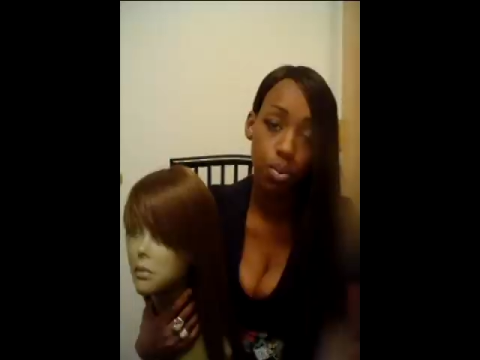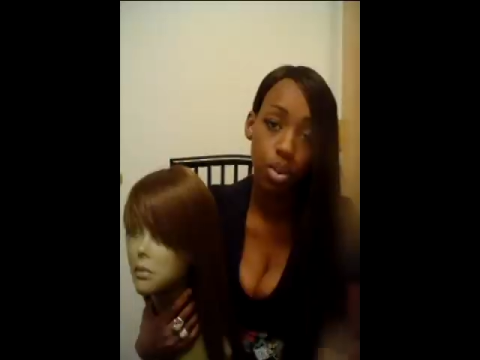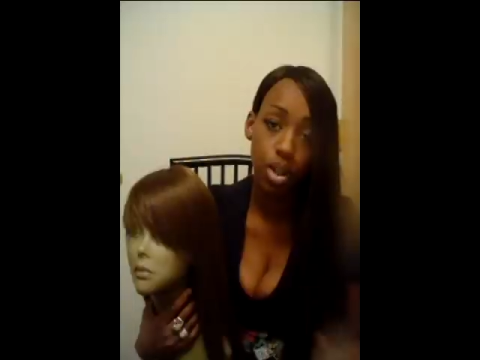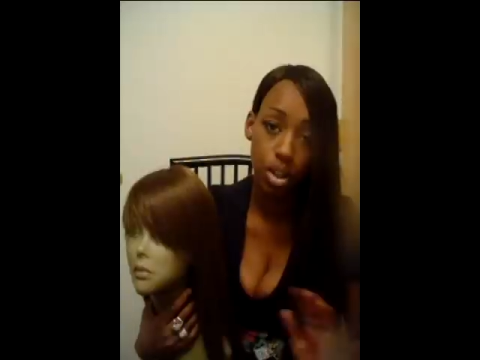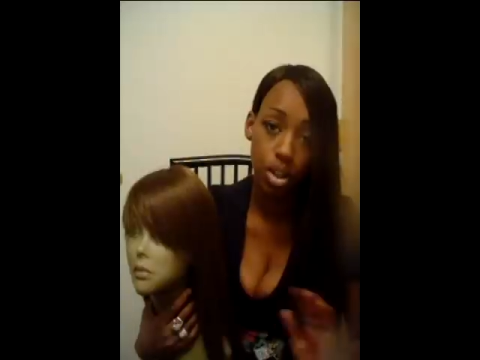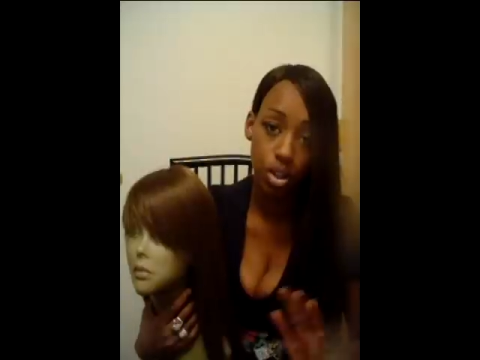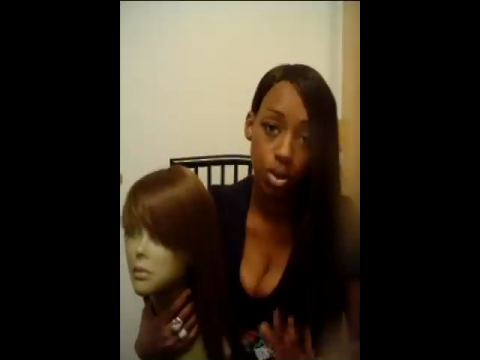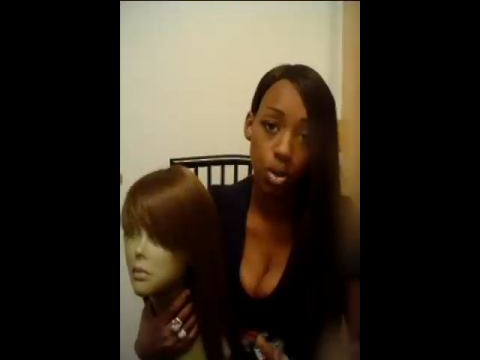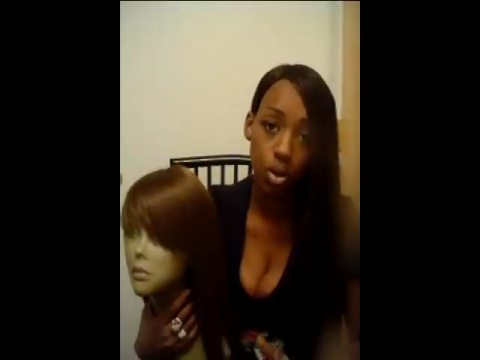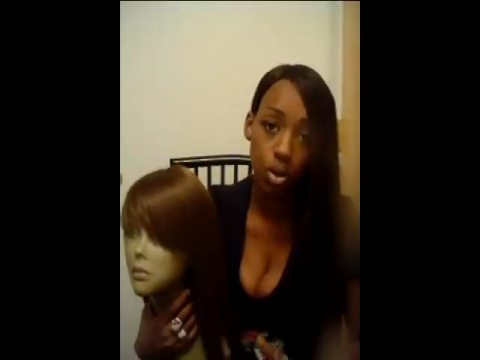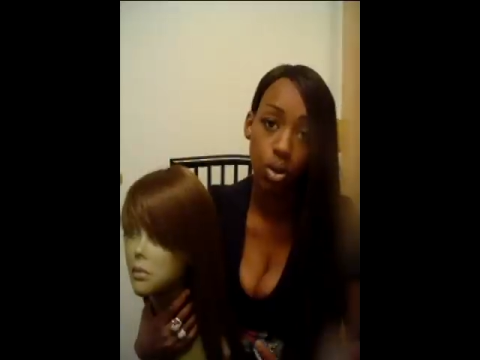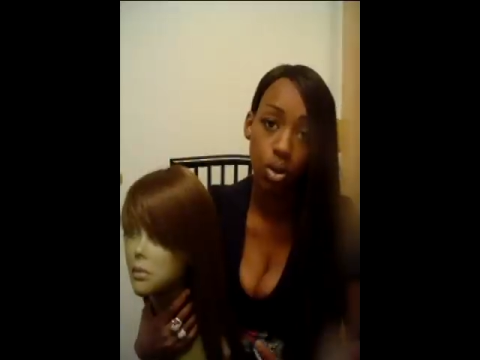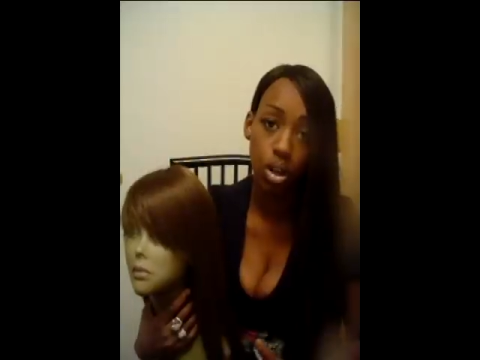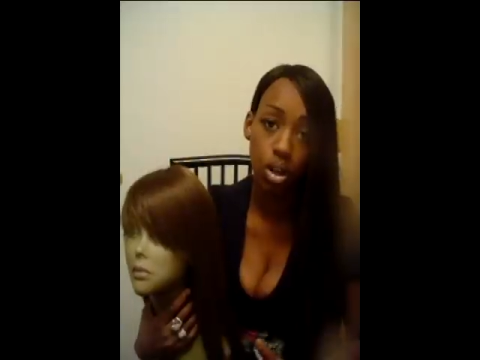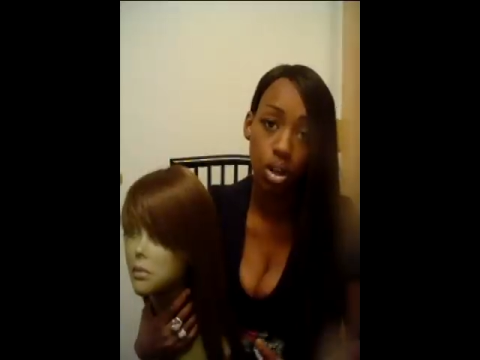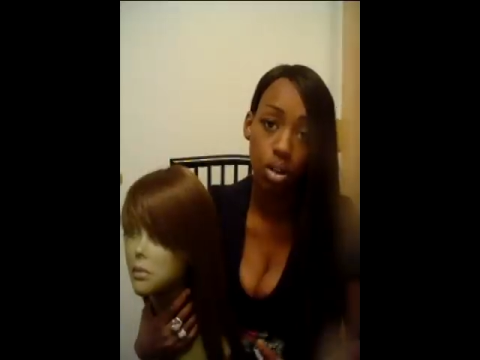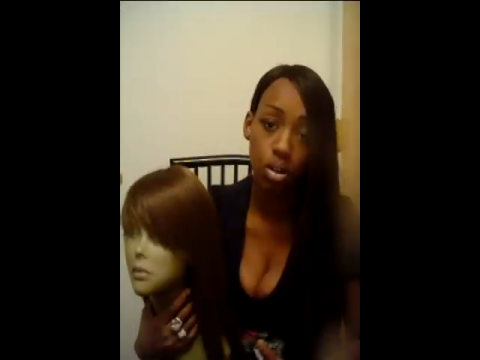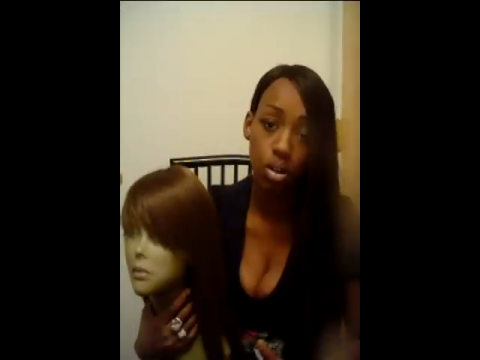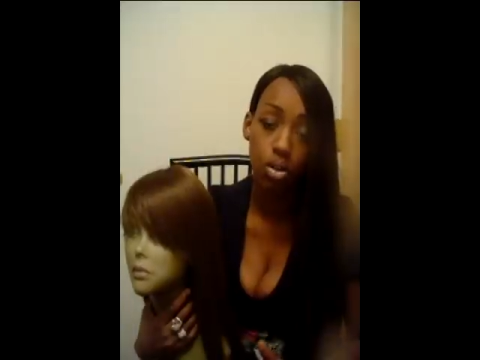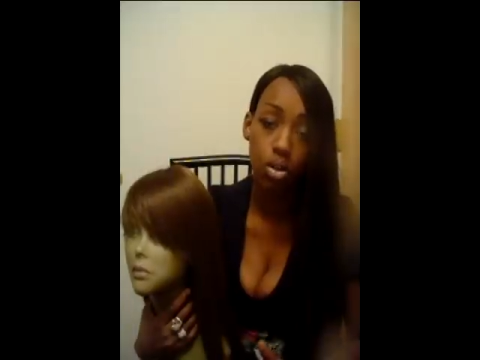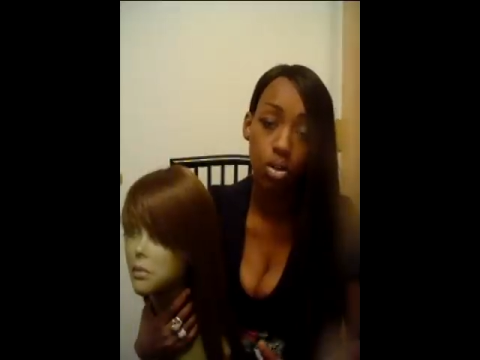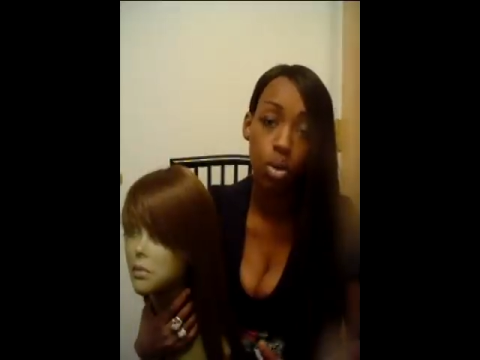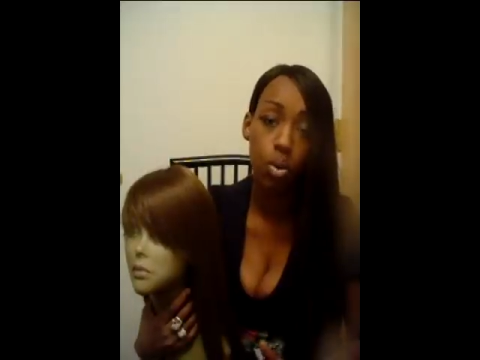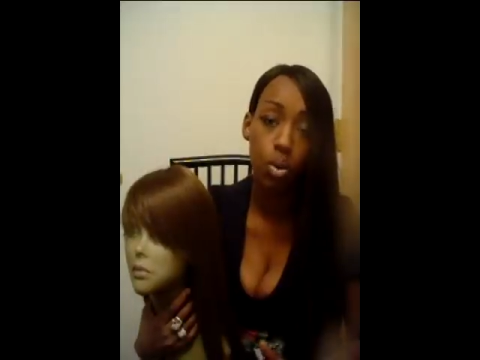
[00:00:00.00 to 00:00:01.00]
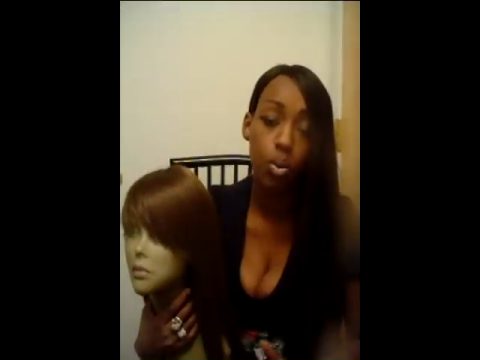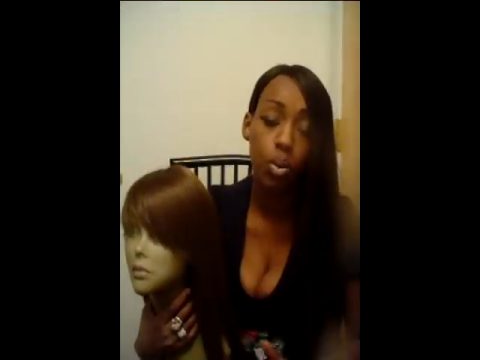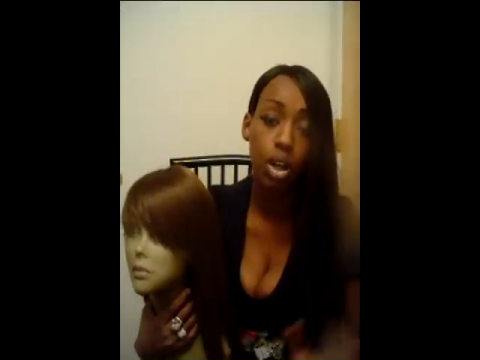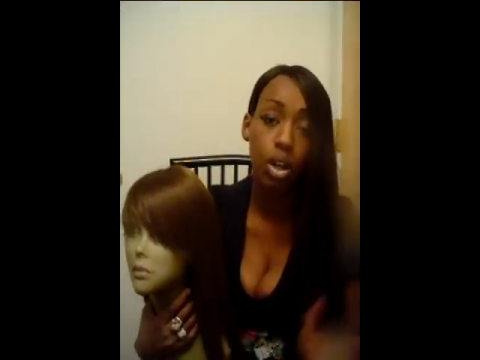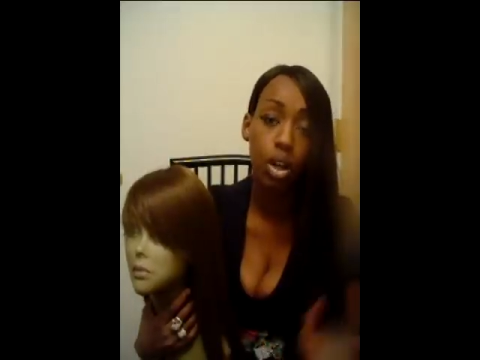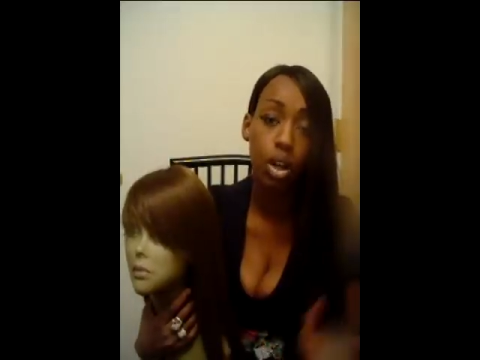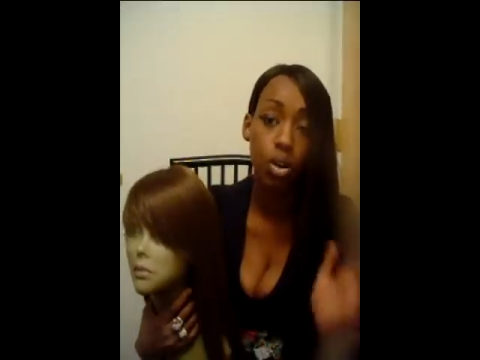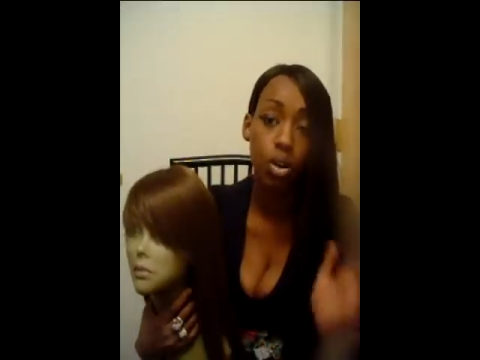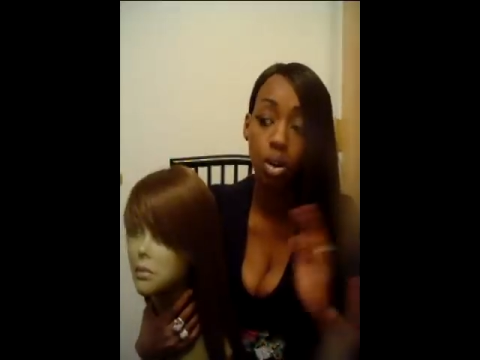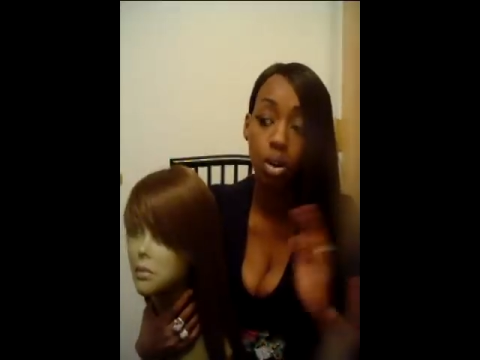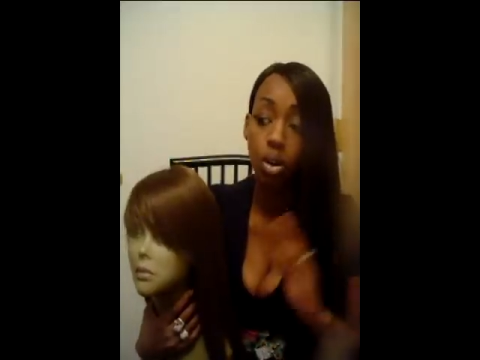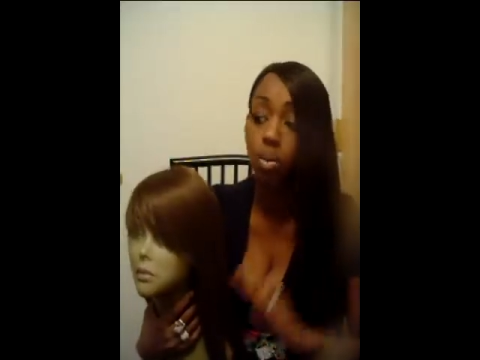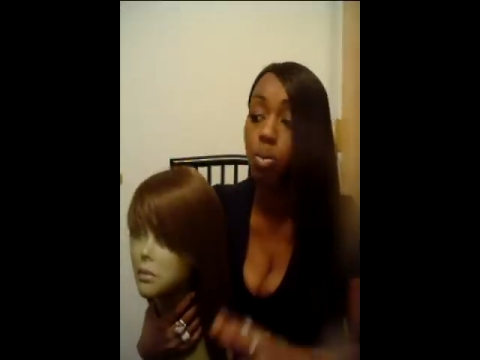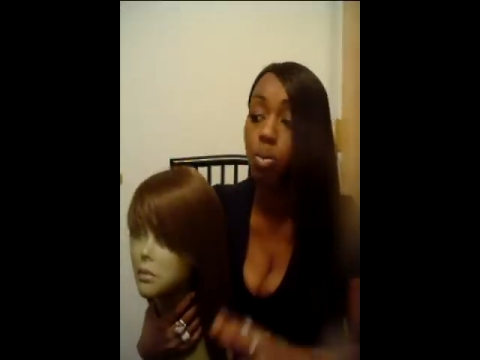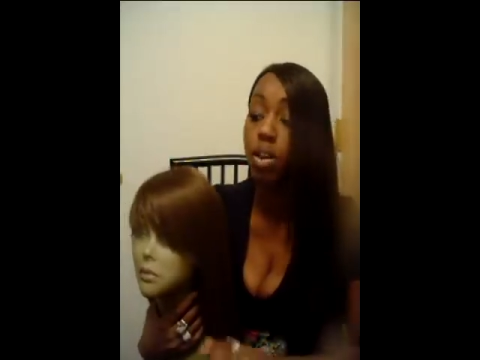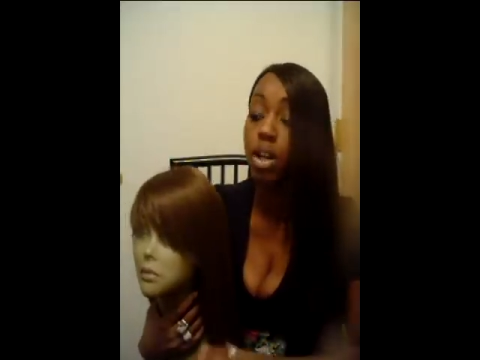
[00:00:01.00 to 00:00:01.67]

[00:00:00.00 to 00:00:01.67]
with your, your wig or